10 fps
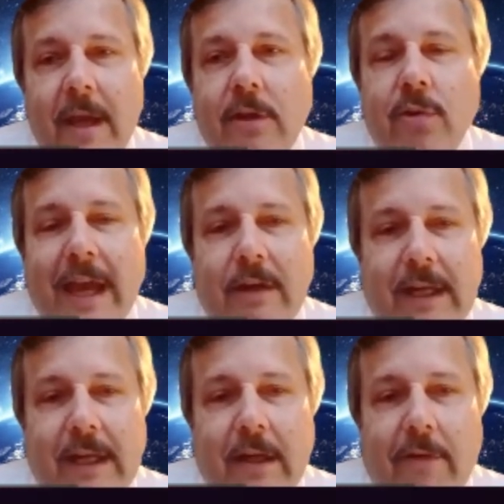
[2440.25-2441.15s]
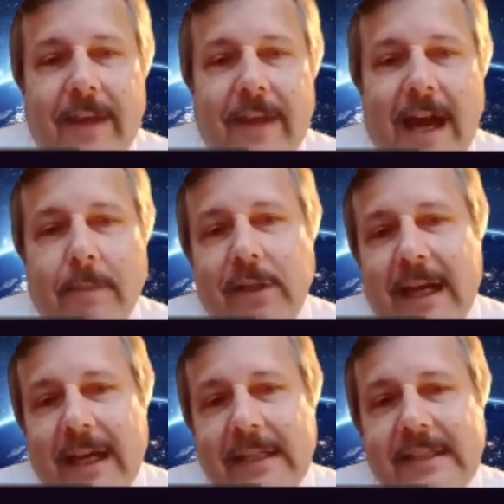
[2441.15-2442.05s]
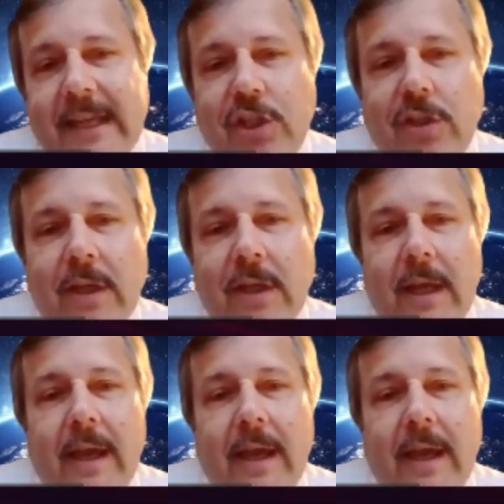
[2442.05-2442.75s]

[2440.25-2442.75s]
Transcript: to get rid of the hybridization